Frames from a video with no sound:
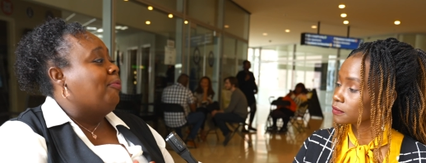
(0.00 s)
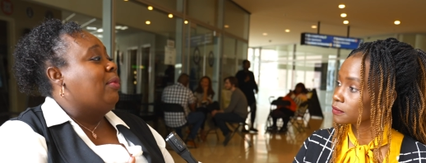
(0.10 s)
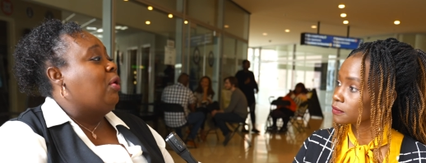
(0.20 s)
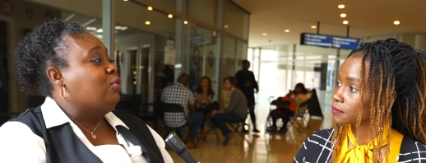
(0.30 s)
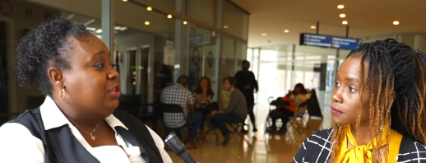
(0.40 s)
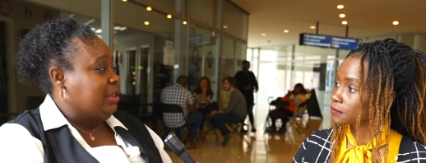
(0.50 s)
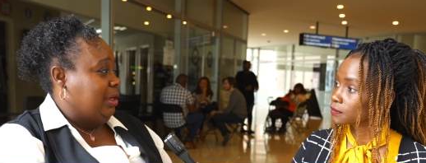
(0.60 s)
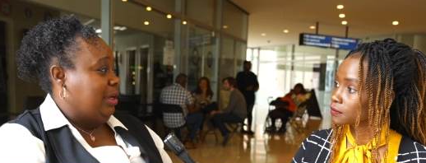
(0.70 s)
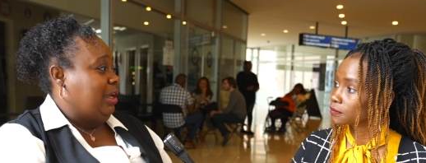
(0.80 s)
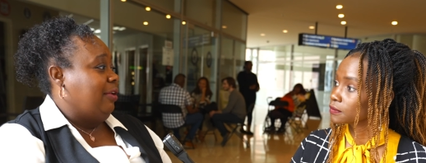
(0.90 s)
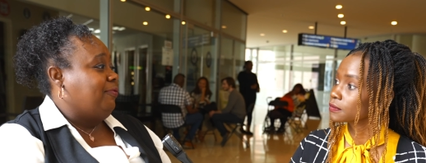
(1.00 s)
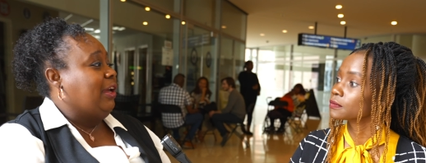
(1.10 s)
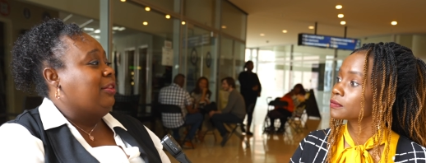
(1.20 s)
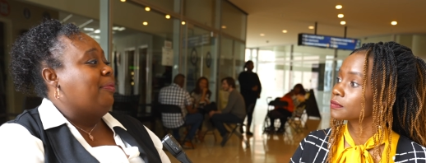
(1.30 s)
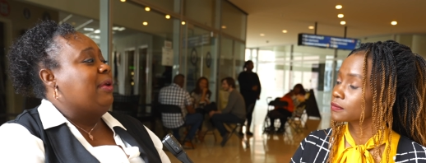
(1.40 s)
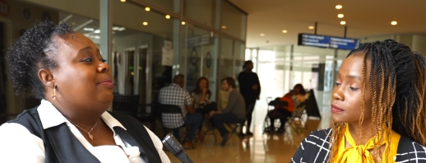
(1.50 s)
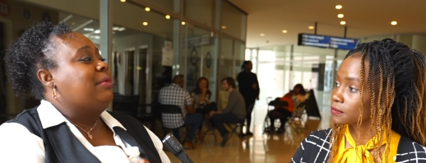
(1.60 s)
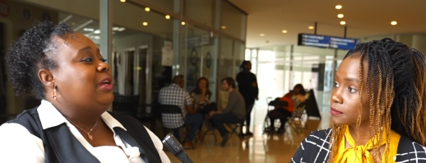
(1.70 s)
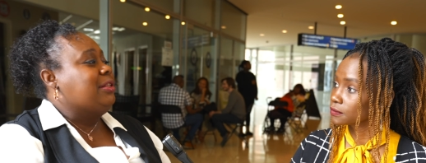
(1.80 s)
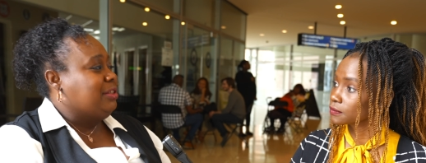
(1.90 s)
Speaker 1: emotionally. It affected me
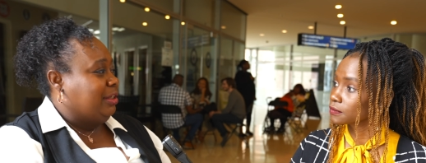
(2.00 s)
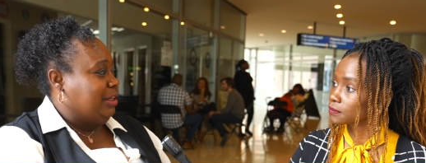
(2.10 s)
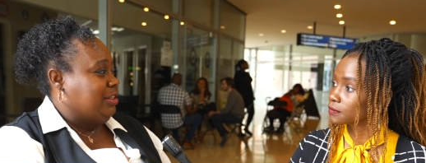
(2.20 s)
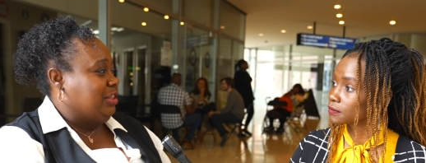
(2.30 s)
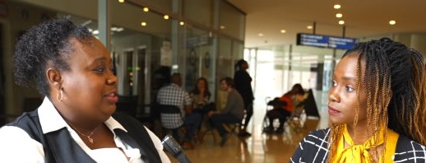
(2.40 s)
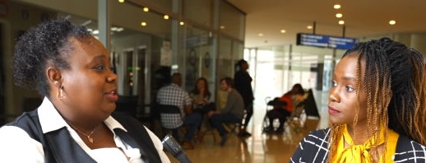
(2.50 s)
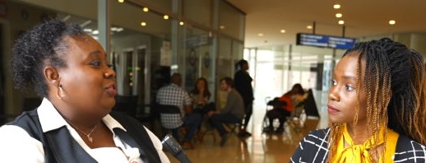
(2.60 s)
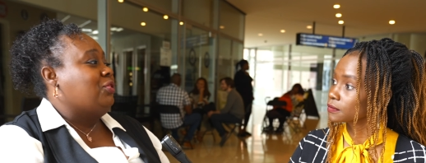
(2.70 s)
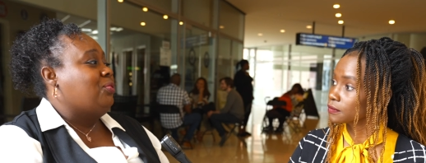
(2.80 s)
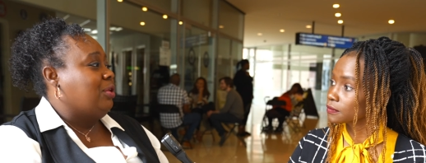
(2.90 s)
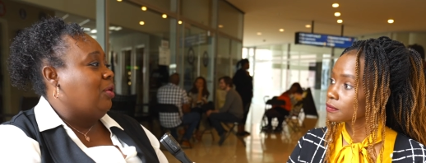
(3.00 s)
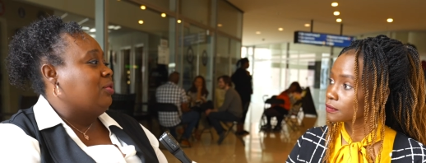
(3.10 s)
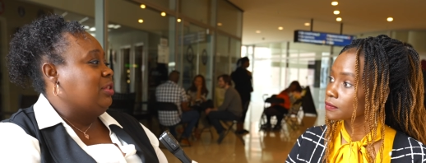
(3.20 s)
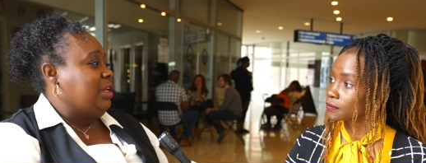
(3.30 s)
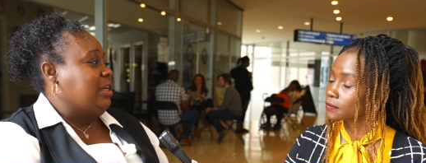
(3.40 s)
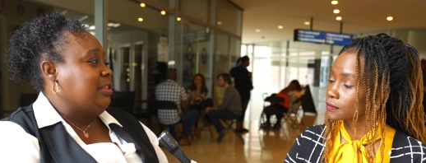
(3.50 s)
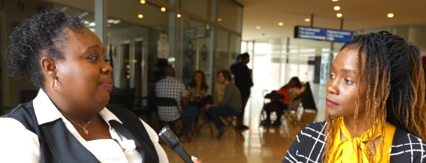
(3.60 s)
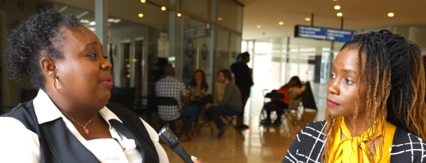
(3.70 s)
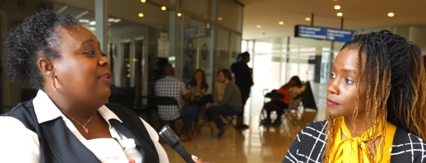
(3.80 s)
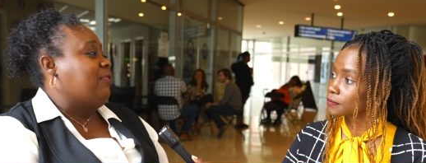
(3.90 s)
mentally just to do those things
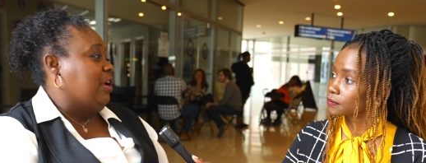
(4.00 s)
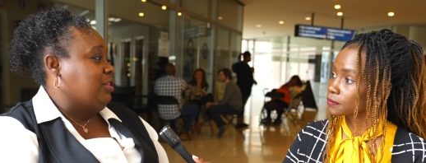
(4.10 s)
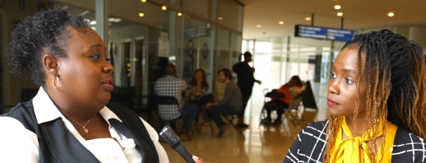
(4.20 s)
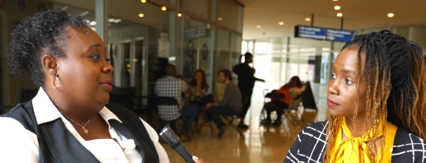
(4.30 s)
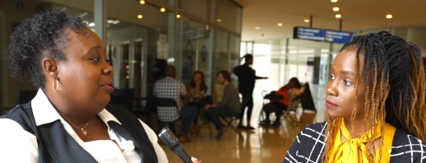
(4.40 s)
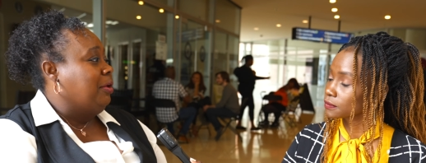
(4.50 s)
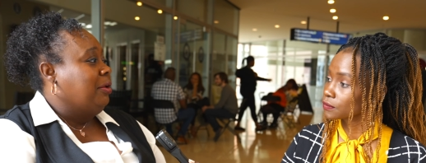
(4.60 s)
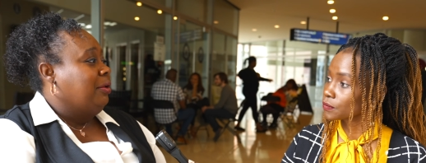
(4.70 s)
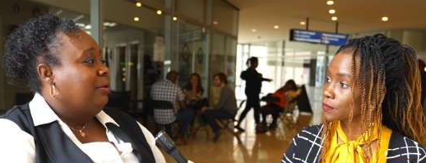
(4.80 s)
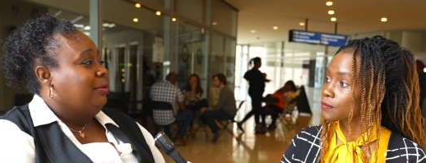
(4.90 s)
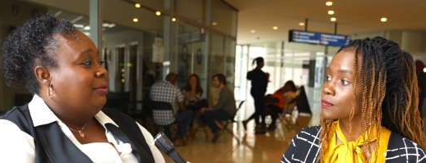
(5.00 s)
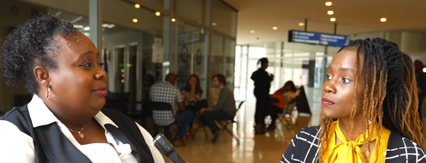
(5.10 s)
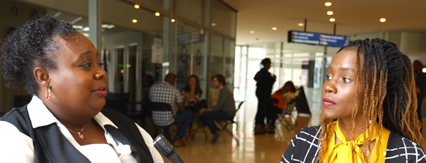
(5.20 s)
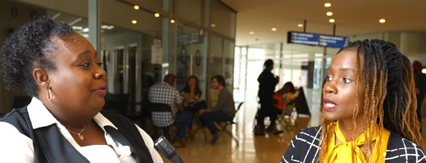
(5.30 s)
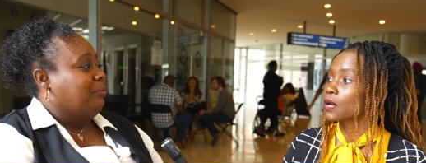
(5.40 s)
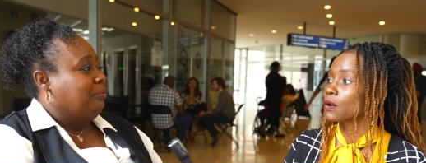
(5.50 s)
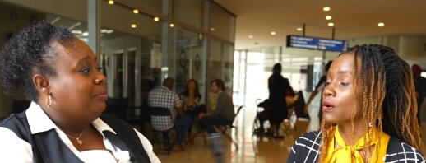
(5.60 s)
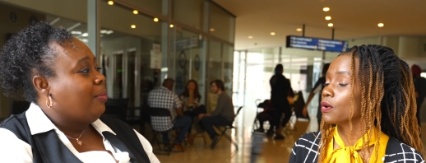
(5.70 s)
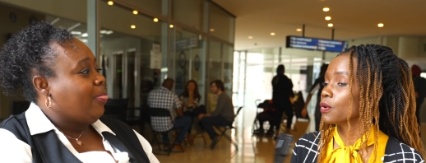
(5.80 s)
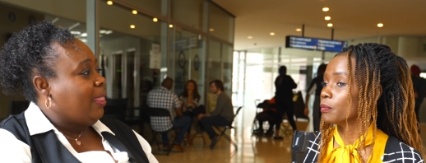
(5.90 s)
and be functional. So.
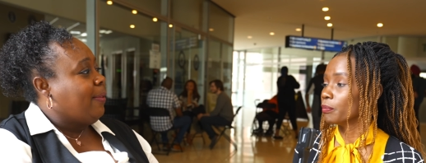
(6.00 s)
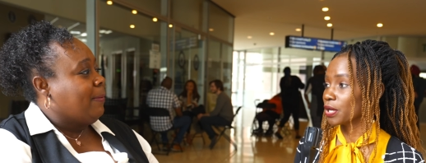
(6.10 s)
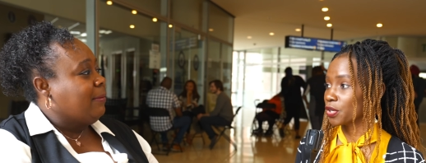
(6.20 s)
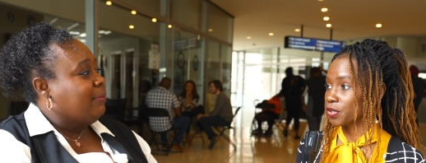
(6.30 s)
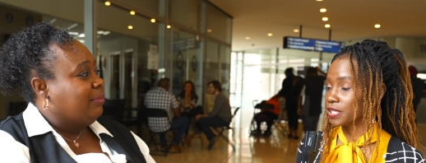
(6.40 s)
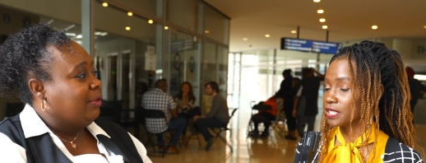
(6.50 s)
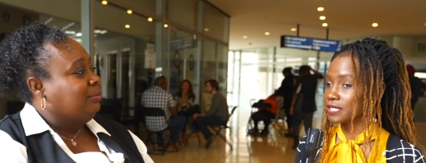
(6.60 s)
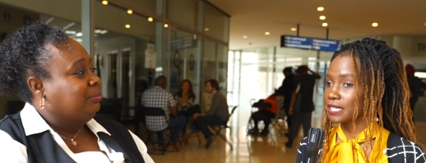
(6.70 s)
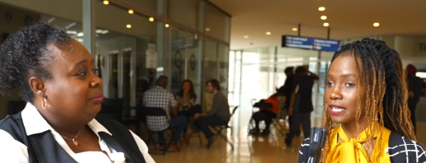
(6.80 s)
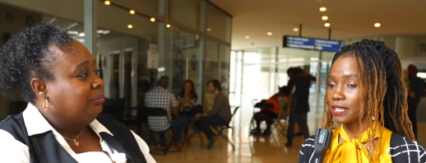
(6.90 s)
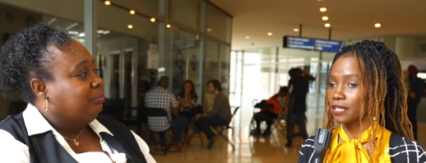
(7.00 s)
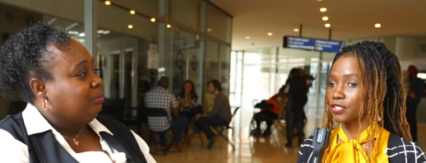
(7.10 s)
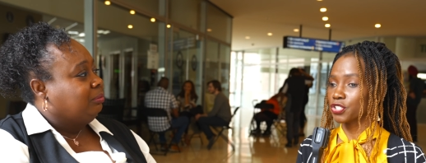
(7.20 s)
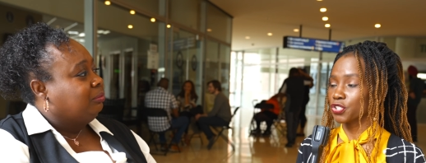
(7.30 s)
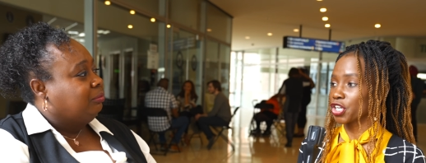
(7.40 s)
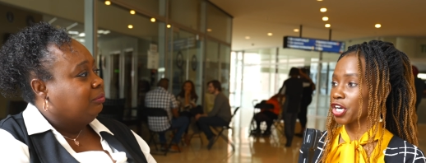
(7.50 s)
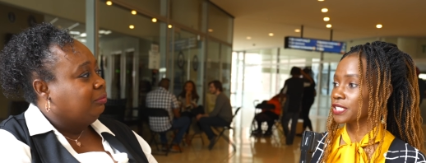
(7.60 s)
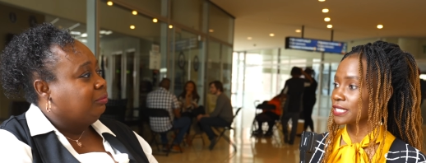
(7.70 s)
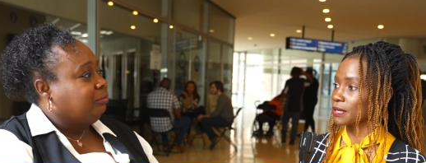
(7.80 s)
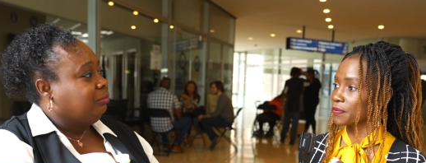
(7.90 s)
Speaker 2: Oh my goodness. And to
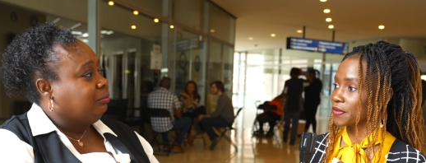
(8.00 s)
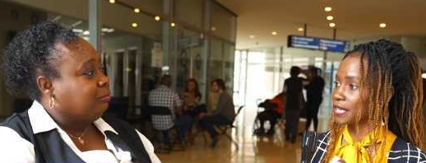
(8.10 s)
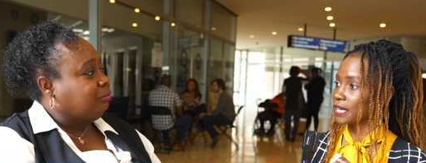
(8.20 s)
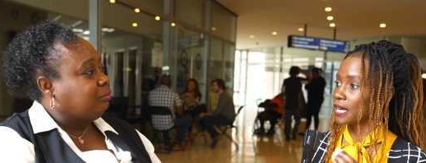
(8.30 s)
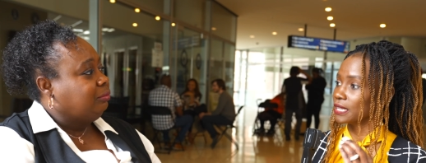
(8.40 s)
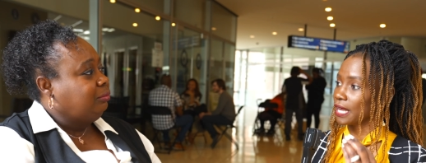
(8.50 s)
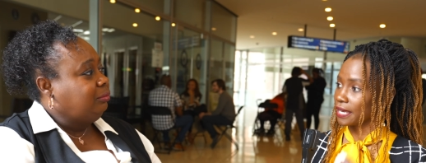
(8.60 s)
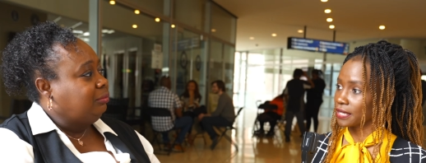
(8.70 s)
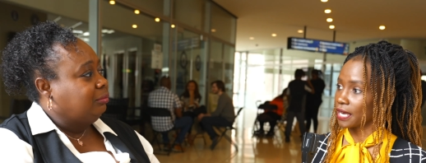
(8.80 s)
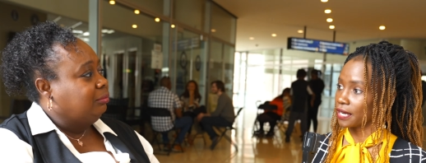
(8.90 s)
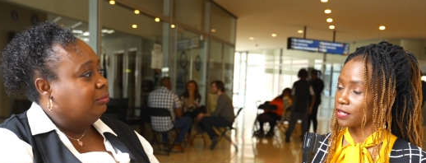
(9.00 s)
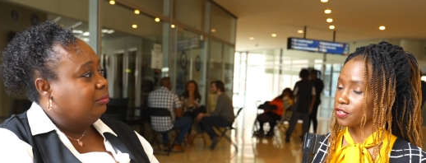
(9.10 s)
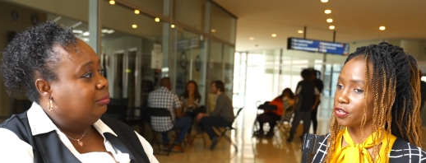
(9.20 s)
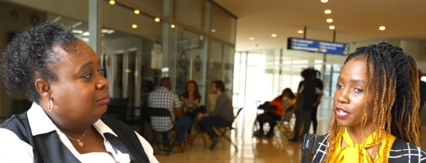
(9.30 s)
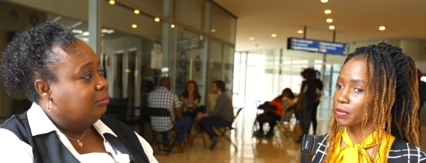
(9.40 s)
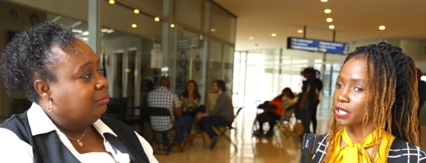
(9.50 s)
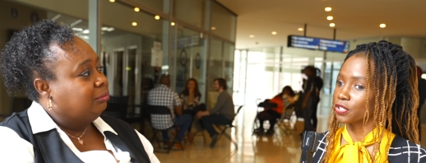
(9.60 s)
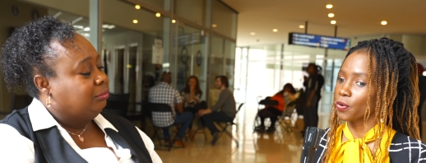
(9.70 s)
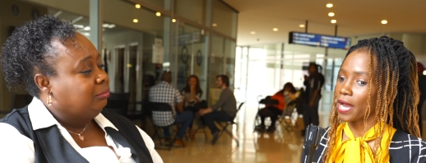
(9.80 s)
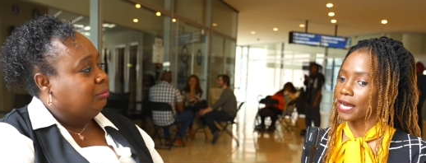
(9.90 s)
turn something like that, you know what I mean?
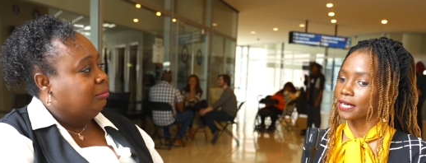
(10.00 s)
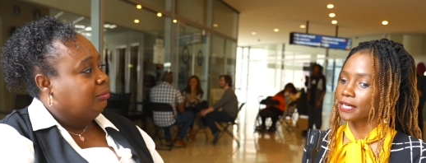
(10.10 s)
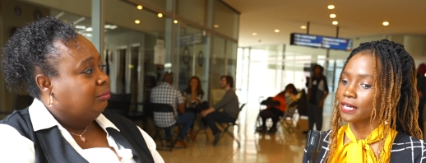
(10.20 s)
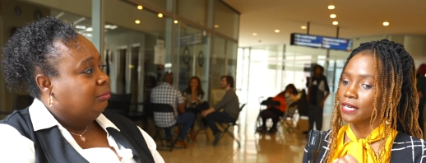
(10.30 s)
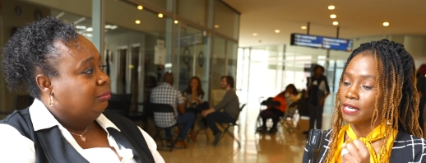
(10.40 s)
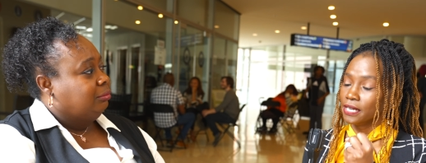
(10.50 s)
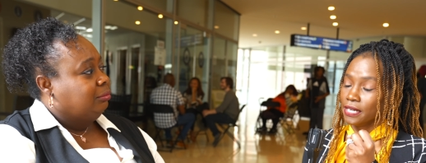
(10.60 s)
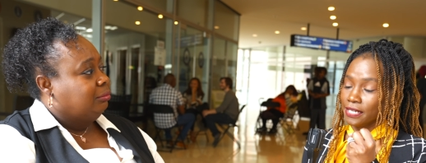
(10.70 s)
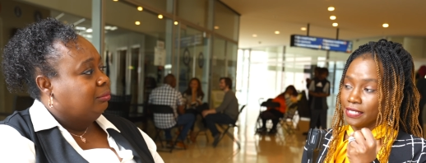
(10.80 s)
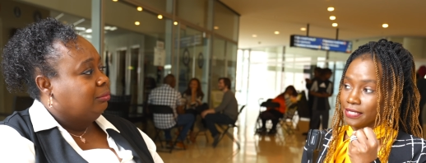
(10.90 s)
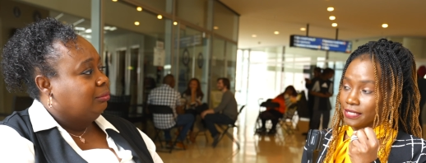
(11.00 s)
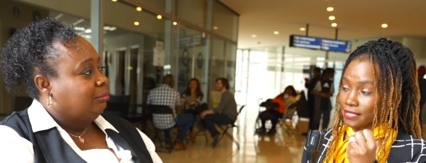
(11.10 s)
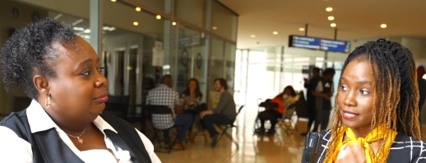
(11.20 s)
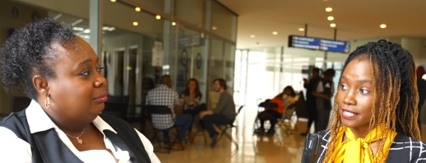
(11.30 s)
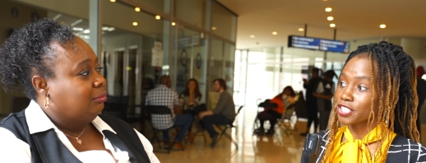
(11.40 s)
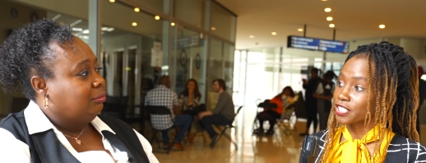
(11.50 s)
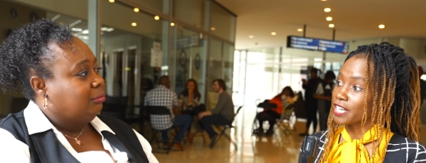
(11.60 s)
You had such a